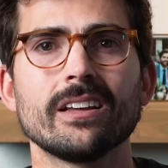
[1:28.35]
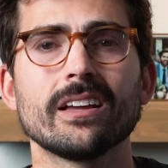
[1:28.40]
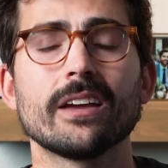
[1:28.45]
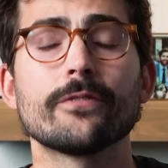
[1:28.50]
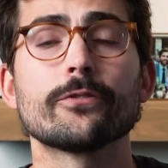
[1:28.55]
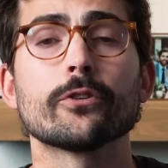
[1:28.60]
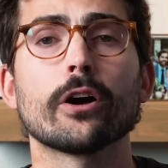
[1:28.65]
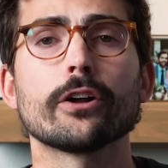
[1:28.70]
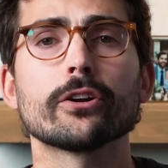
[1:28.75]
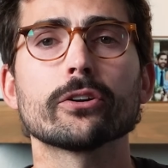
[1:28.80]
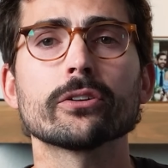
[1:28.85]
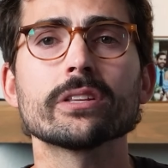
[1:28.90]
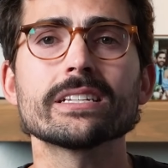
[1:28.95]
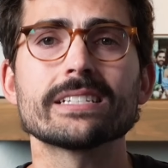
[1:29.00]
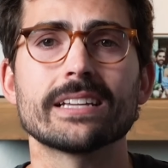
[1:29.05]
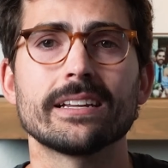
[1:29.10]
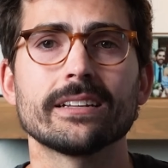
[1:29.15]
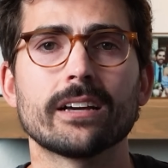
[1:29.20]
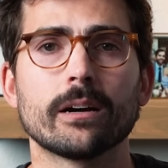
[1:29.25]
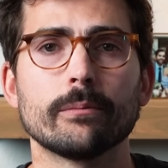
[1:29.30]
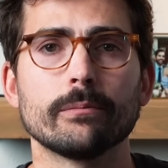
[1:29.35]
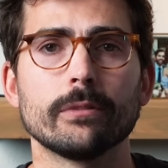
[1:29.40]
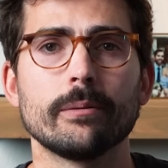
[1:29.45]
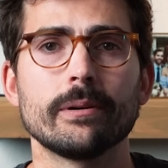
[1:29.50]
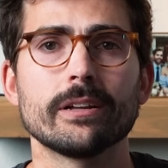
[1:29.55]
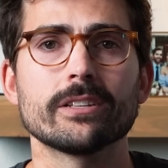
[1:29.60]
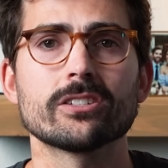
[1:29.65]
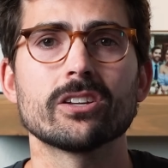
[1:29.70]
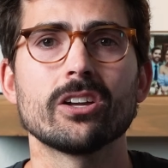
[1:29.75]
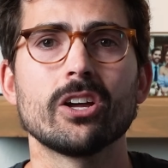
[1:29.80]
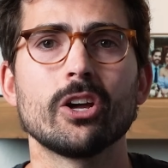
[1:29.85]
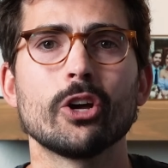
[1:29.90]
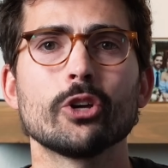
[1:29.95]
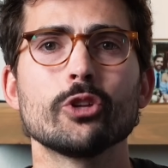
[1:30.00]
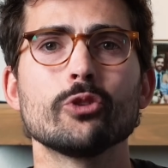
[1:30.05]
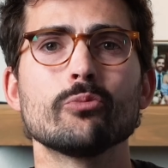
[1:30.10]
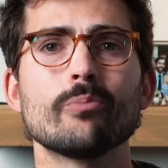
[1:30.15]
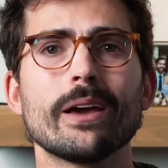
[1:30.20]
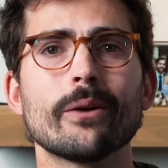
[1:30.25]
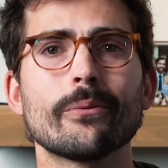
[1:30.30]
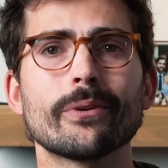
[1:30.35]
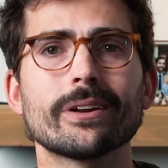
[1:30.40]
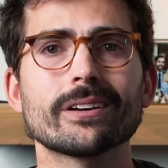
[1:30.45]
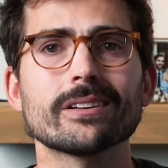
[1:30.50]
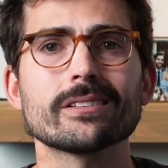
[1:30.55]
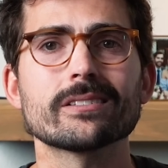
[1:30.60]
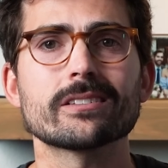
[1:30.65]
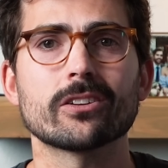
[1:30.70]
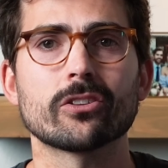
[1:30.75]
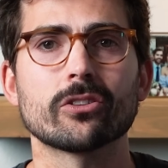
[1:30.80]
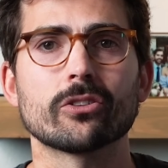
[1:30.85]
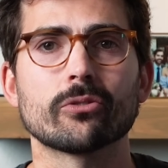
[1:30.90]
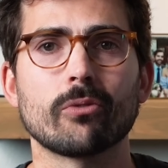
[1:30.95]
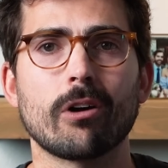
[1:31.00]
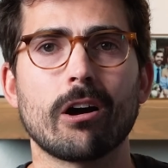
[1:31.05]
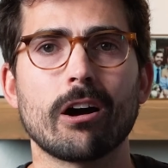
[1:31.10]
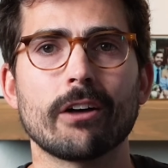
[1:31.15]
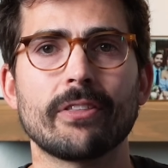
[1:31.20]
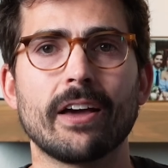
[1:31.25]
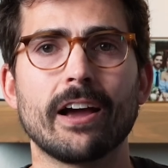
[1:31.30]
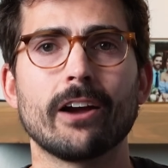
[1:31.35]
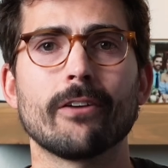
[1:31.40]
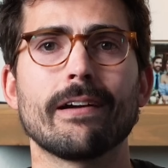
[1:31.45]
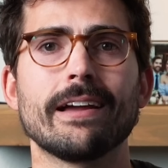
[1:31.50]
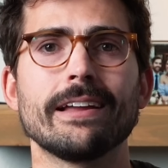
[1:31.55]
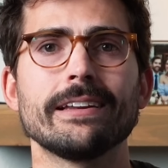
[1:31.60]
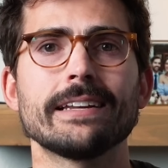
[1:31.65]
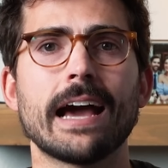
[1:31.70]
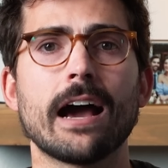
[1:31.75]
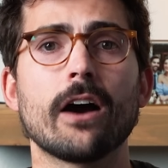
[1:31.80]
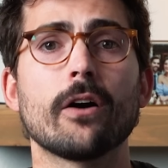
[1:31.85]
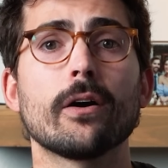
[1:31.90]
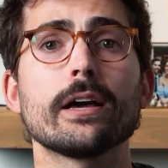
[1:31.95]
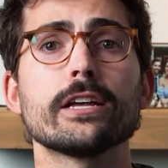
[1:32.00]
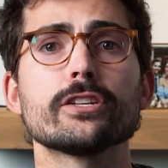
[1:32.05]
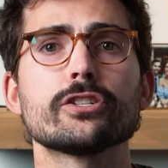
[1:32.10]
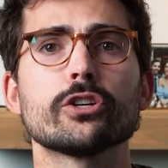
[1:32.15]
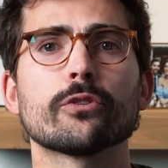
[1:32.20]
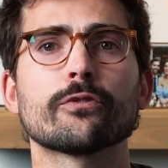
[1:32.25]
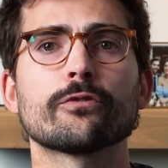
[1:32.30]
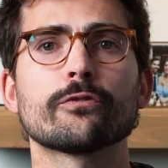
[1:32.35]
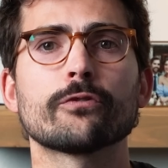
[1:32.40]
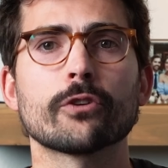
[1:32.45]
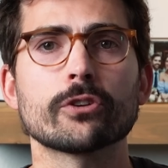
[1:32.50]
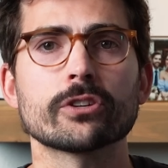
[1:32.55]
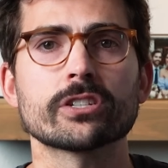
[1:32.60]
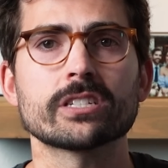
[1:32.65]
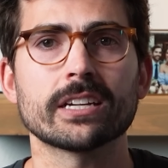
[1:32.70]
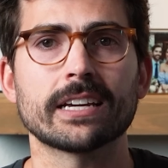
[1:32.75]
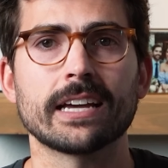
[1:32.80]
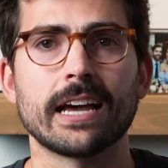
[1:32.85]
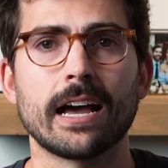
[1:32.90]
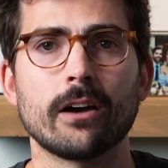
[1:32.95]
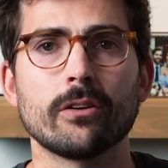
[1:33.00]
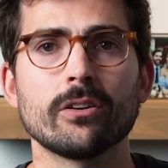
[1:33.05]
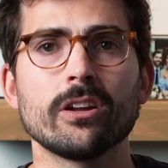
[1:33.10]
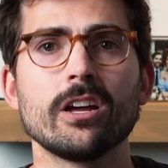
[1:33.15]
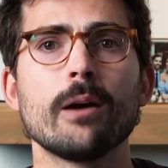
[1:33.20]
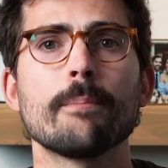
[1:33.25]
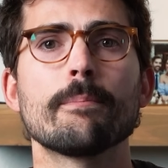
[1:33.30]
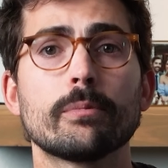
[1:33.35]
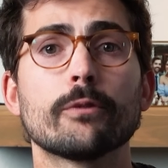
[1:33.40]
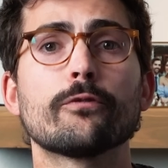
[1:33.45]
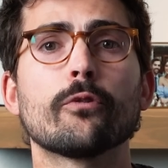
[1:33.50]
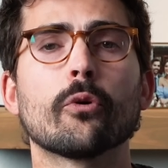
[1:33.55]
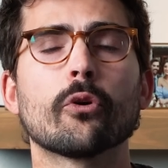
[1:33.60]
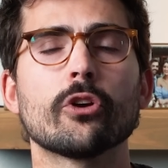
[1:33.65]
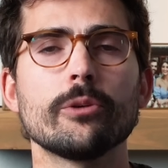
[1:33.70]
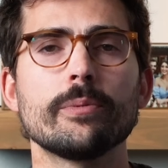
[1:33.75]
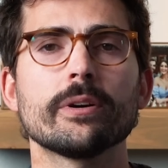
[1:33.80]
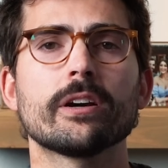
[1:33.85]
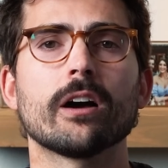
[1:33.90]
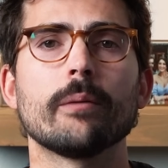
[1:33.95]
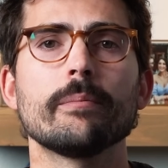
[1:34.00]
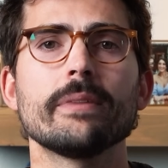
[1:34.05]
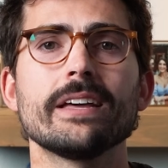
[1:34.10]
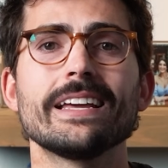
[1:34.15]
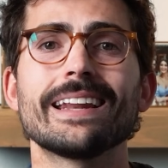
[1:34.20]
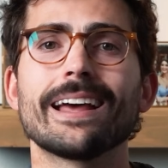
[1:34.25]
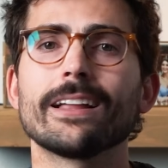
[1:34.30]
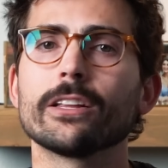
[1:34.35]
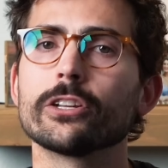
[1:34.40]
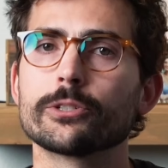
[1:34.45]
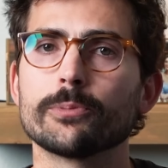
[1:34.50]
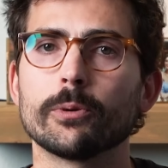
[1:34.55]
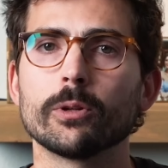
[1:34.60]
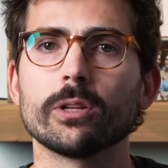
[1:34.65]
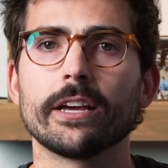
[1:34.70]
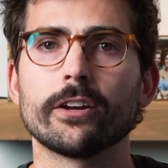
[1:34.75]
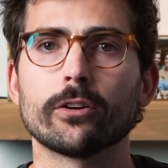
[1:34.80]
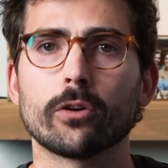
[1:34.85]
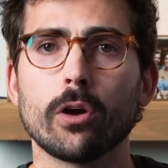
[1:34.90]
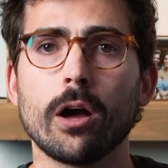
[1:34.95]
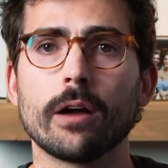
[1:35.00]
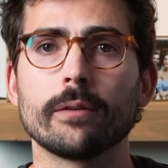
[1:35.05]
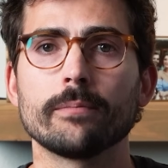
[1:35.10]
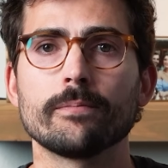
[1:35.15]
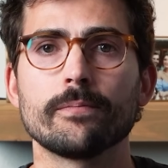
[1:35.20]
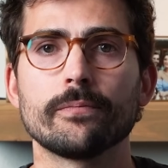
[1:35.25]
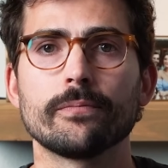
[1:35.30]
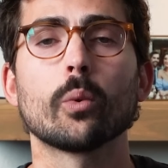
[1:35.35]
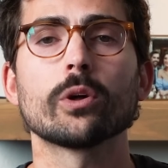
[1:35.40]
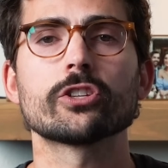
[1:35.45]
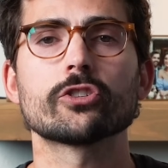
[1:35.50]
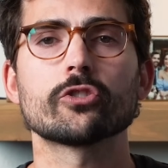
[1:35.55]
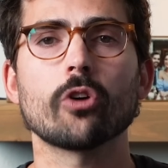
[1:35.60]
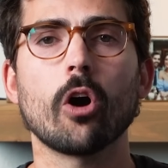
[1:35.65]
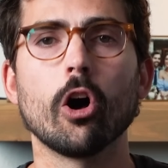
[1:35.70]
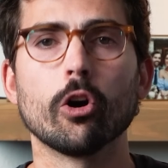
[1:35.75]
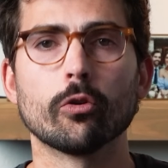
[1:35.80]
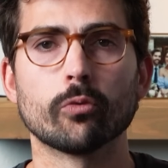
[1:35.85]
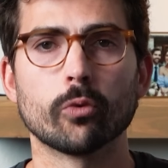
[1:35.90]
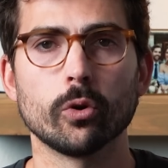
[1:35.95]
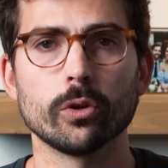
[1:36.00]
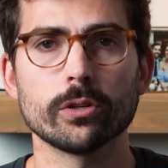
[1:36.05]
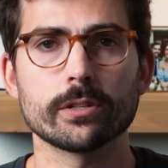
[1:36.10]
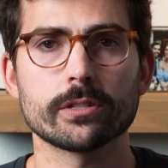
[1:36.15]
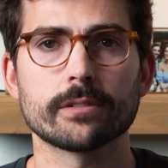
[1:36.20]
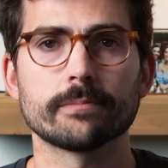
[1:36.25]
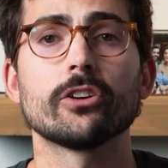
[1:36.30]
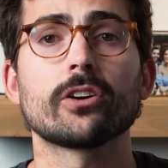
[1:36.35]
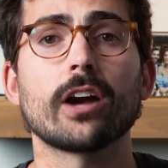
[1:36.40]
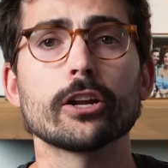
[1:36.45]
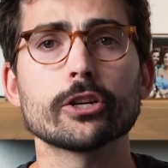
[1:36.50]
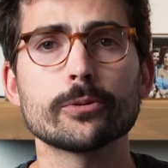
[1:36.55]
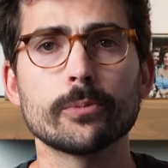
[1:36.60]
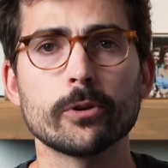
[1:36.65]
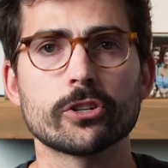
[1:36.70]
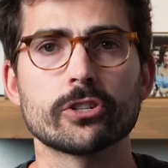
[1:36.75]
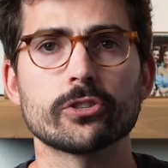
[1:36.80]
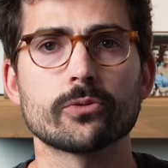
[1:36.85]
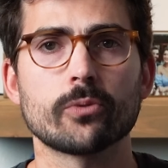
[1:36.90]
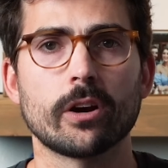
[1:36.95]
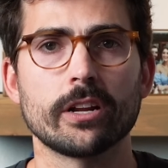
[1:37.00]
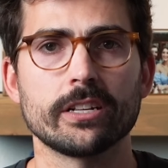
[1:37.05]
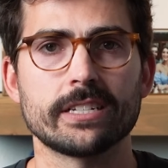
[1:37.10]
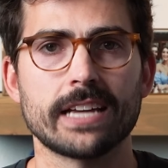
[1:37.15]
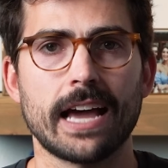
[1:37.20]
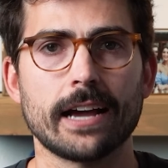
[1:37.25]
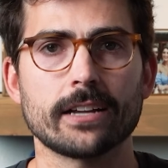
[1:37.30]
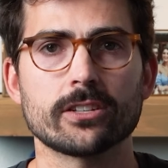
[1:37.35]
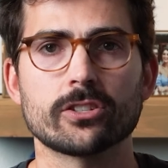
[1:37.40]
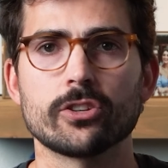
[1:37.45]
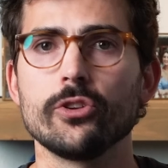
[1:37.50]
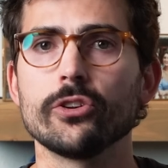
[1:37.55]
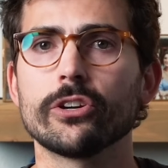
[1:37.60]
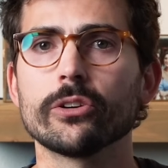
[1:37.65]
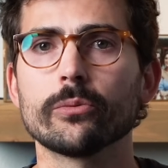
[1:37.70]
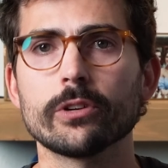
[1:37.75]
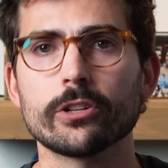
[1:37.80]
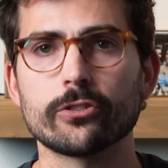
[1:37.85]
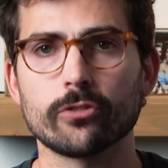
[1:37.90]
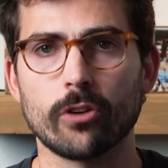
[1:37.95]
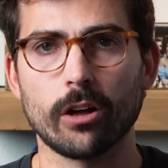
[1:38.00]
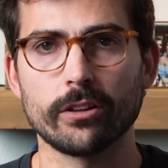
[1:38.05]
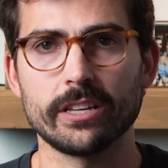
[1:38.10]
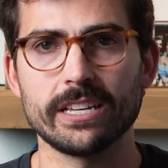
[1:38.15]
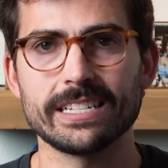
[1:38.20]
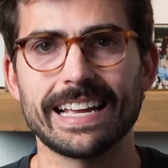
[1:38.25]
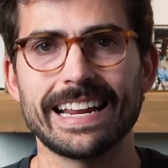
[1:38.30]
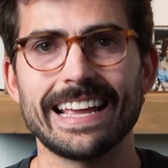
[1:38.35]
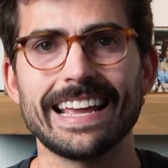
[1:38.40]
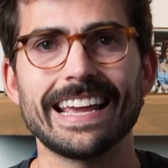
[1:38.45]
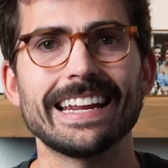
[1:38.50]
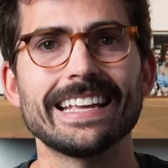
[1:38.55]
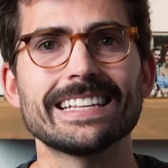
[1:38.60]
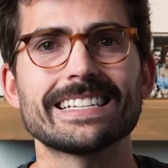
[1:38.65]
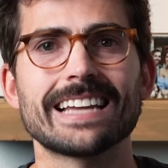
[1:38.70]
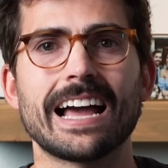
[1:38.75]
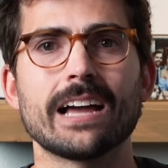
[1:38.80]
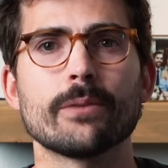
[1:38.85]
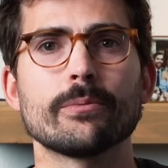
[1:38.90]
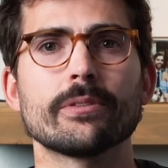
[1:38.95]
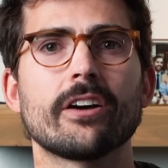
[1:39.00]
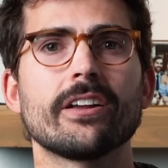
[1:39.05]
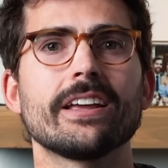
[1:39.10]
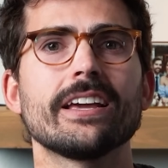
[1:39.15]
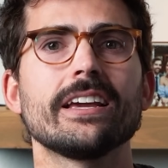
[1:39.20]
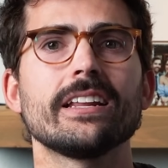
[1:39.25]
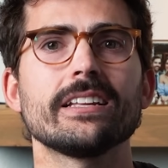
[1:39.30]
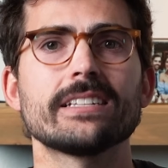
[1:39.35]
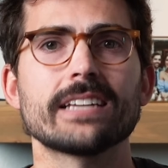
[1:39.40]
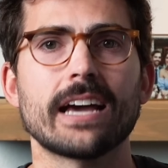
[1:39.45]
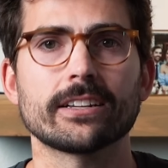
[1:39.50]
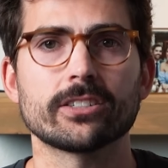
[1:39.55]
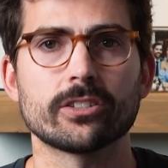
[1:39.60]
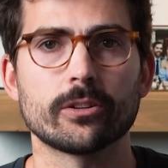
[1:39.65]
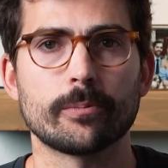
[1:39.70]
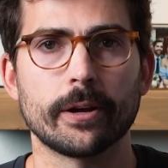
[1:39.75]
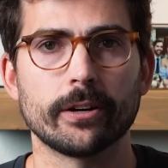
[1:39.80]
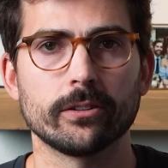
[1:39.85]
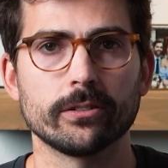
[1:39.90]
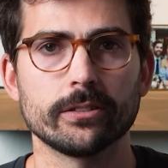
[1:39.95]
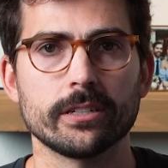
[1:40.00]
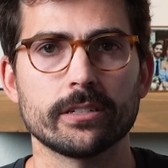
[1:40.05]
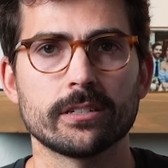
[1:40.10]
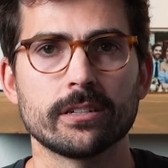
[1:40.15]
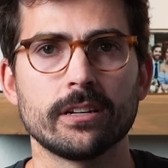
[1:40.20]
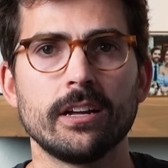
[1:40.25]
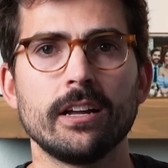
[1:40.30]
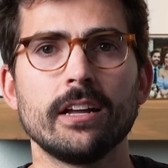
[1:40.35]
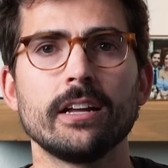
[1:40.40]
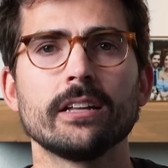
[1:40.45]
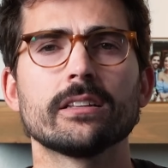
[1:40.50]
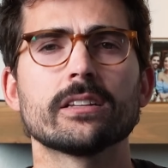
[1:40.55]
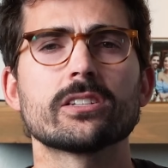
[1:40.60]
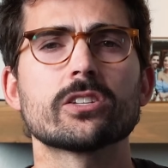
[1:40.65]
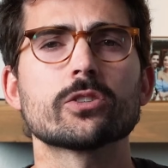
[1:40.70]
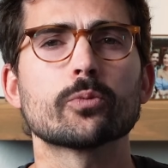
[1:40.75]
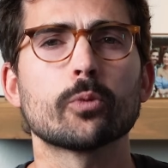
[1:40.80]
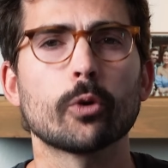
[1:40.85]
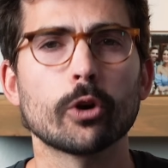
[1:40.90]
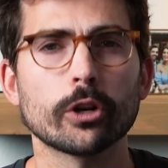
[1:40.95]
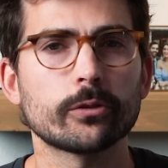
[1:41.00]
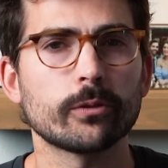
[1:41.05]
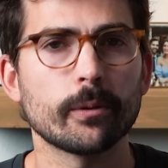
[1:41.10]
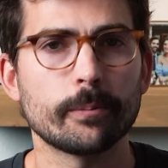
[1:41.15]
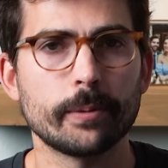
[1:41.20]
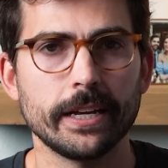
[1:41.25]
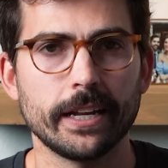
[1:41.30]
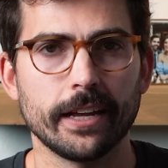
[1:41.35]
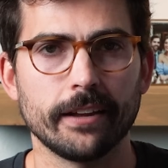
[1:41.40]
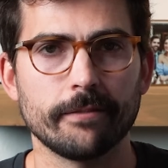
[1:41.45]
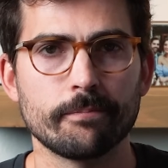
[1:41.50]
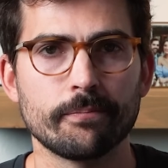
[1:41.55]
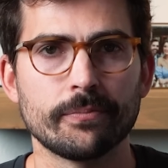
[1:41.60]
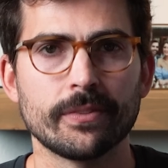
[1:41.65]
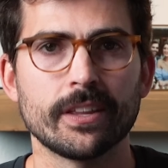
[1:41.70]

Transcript: If you're under these income limits, you may want to consider the Roth IRA now as your first account before you become ineligible later on. Withdrawal rules. Your contributions are already taxed, so you can withdraw these at any time without any taxes or penalties. This is worth repeating.